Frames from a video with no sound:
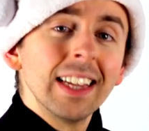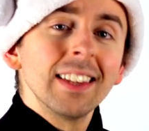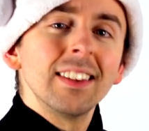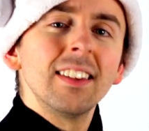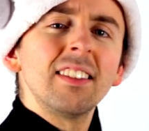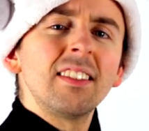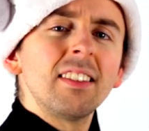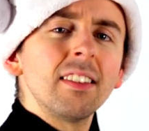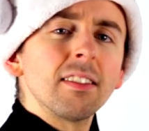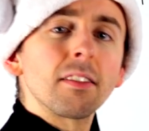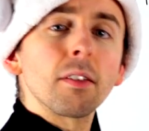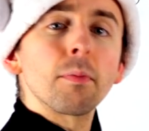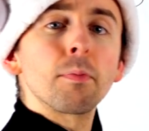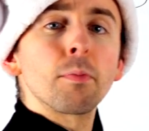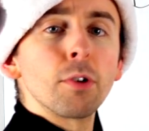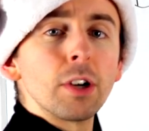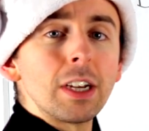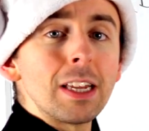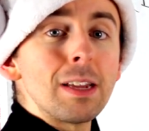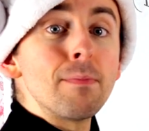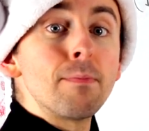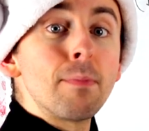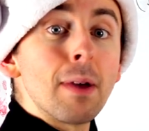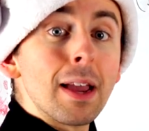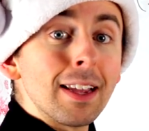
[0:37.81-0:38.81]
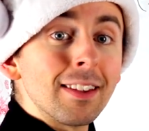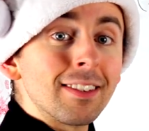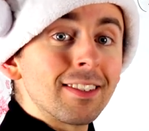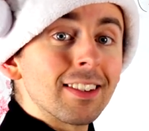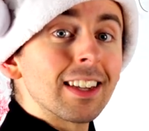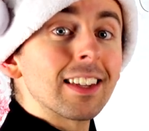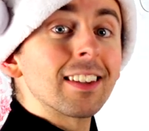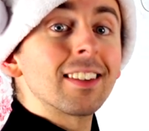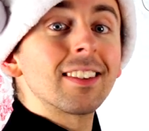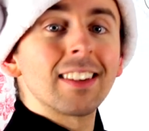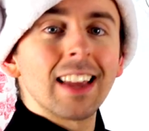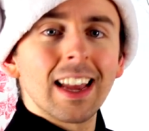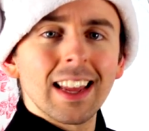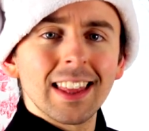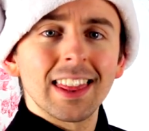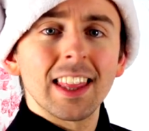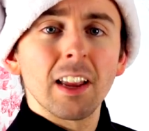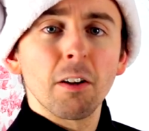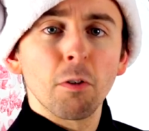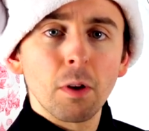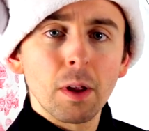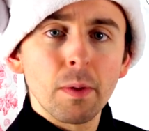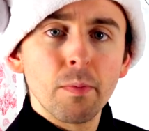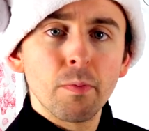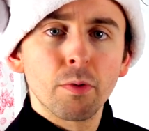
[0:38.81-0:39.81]
This is a pretty basic set
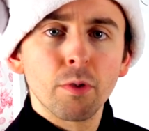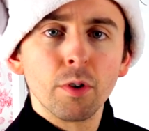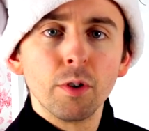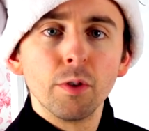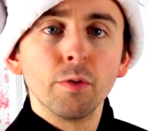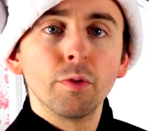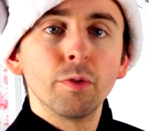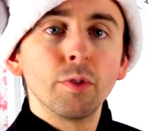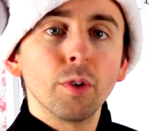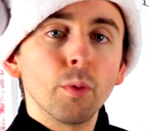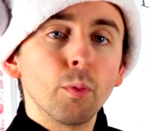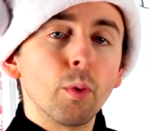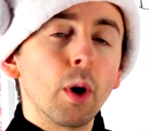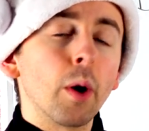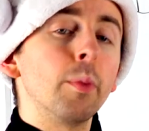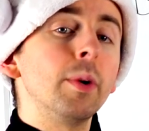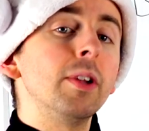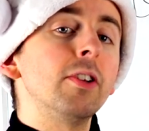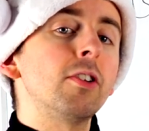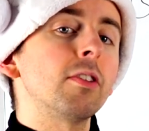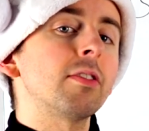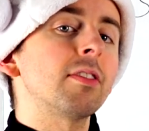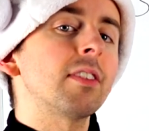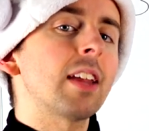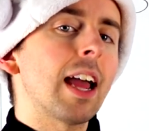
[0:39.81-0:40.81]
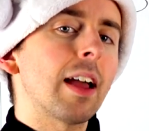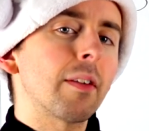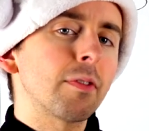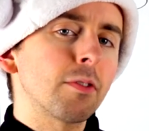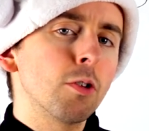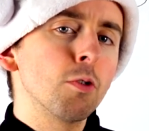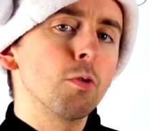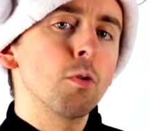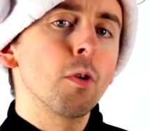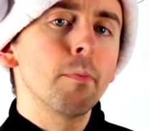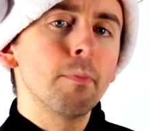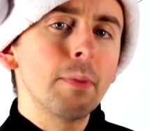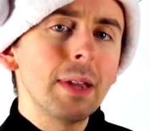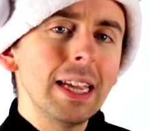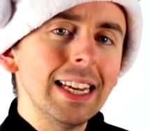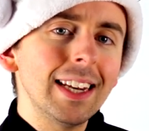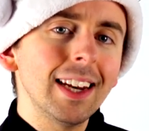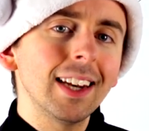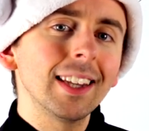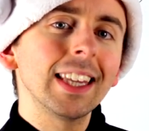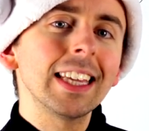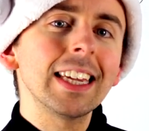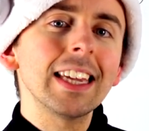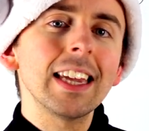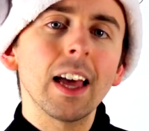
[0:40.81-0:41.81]
theory proof, where we just have to
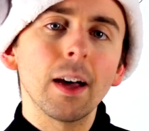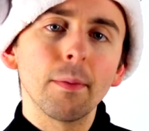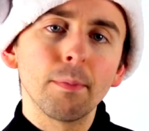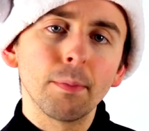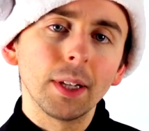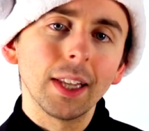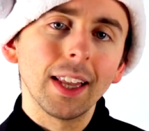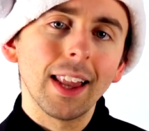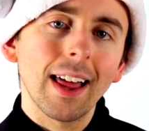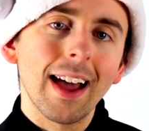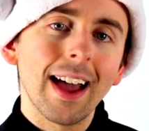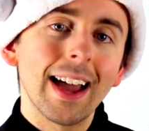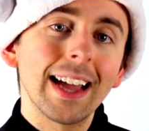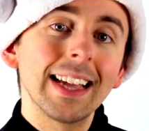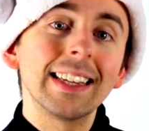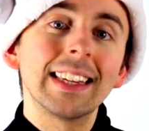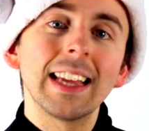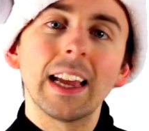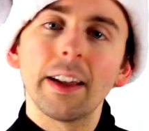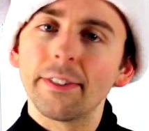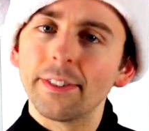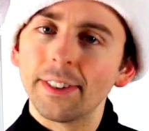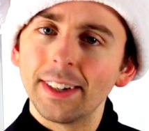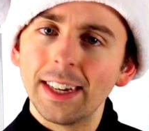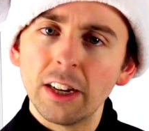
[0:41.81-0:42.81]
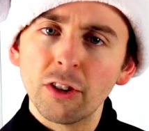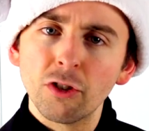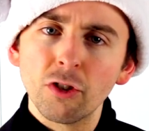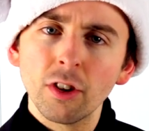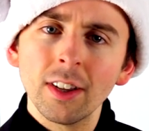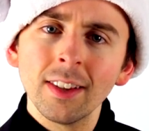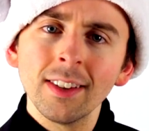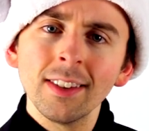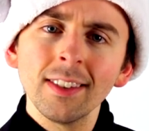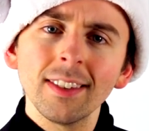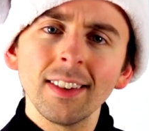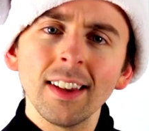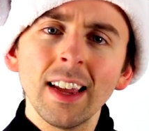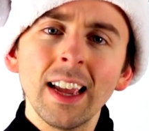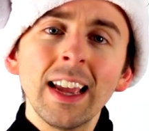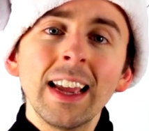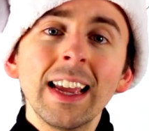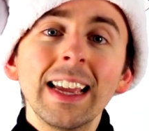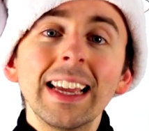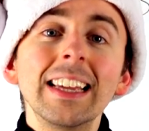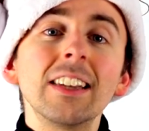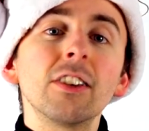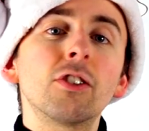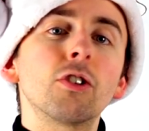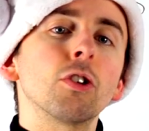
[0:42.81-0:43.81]
repeatedly apply definitions
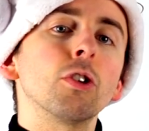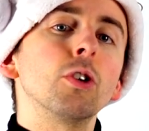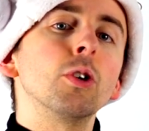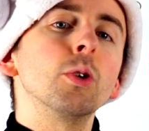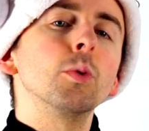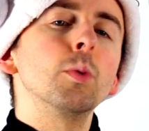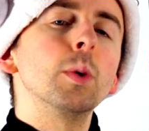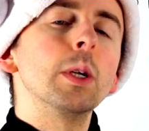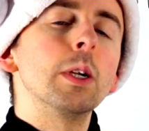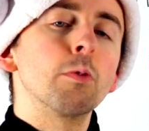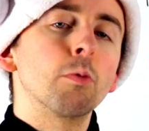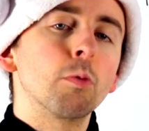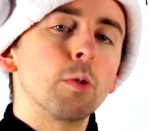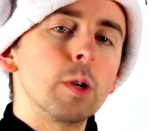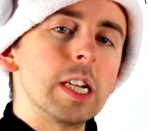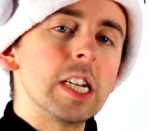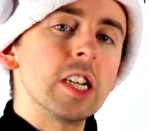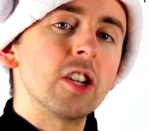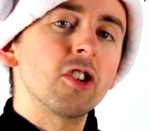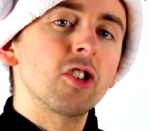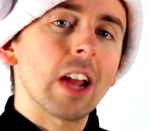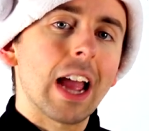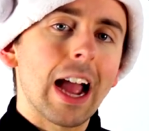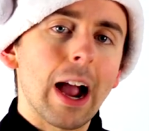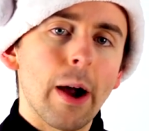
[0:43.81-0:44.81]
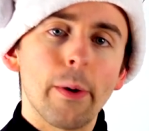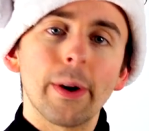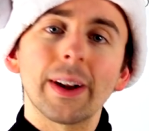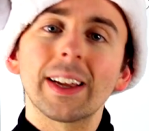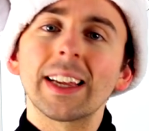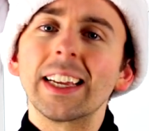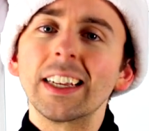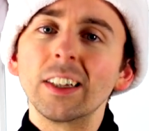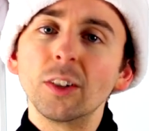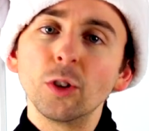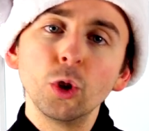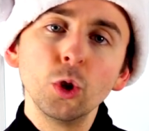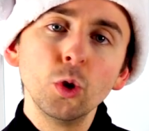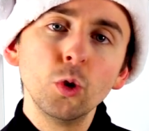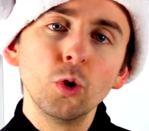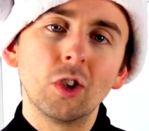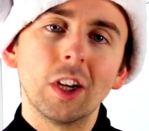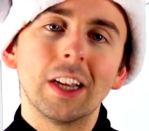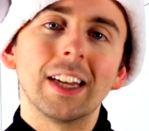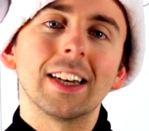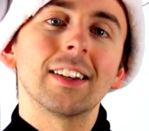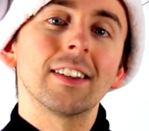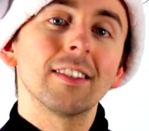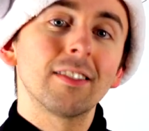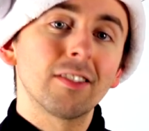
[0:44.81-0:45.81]
until we reach our
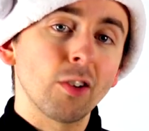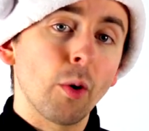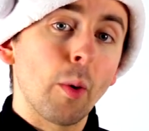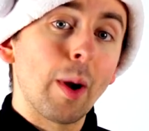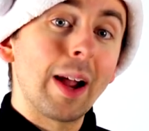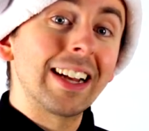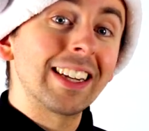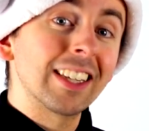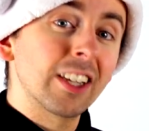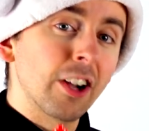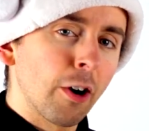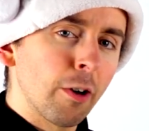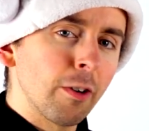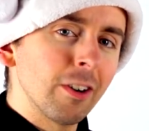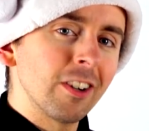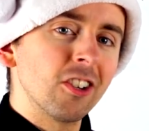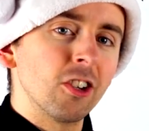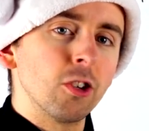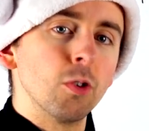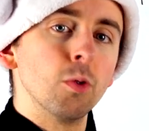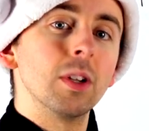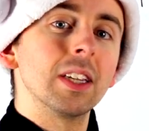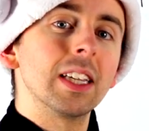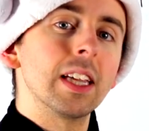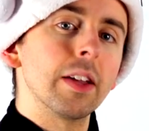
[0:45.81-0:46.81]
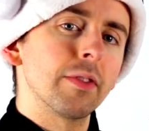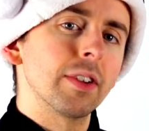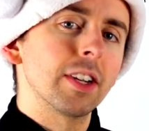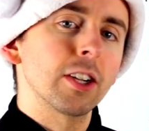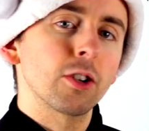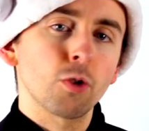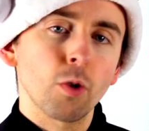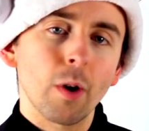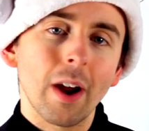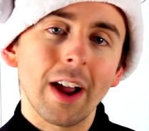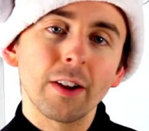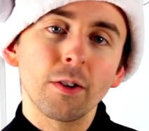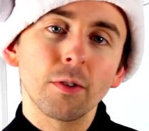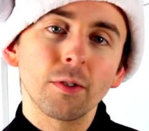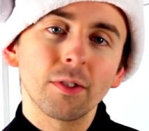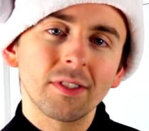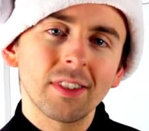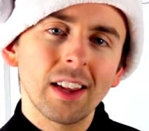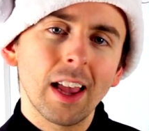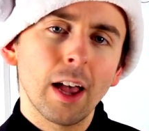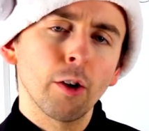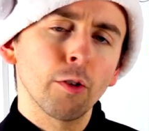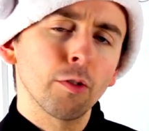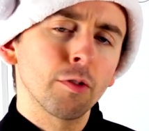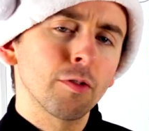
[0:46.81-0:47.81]
conclusion, so I encourage you to give it a try
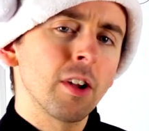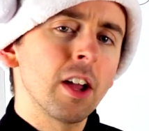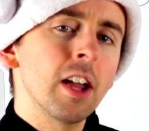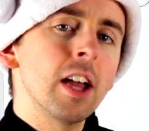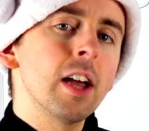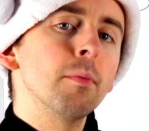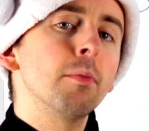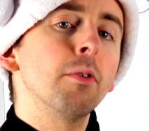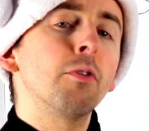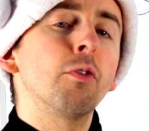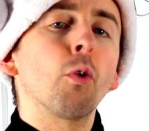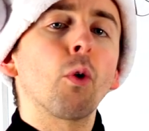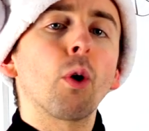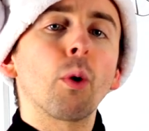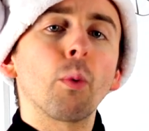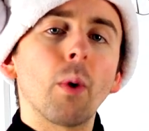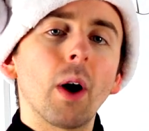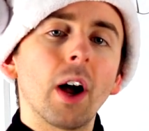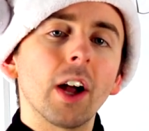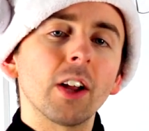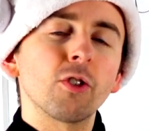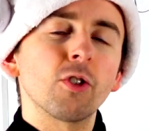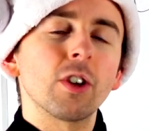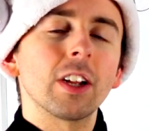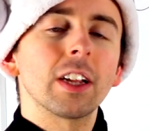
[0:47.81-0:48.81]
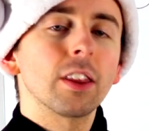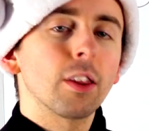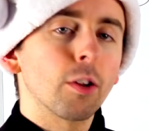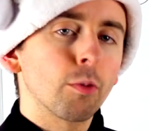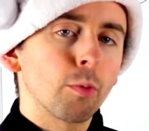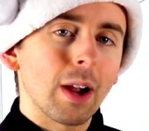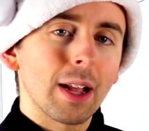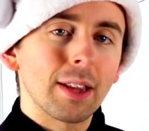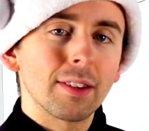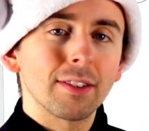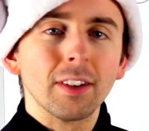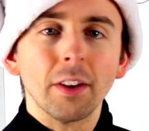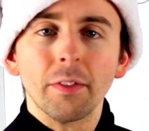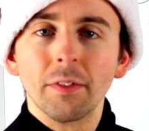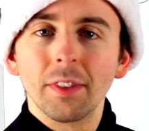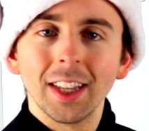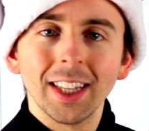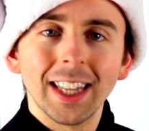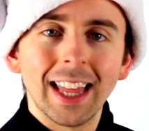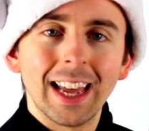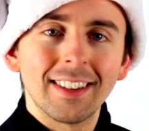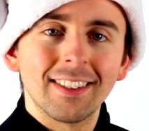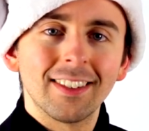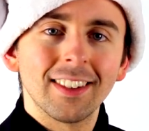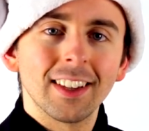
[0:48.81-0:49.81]
yourself before watching the rest of the
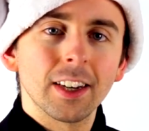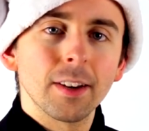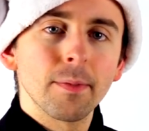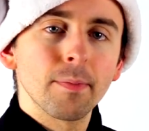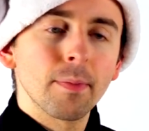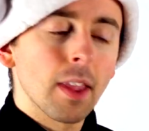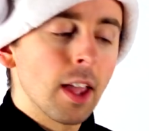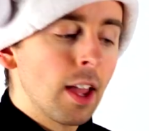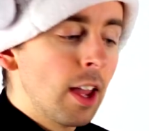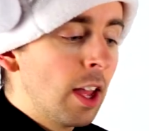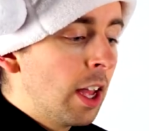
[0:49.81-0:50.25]
lesson.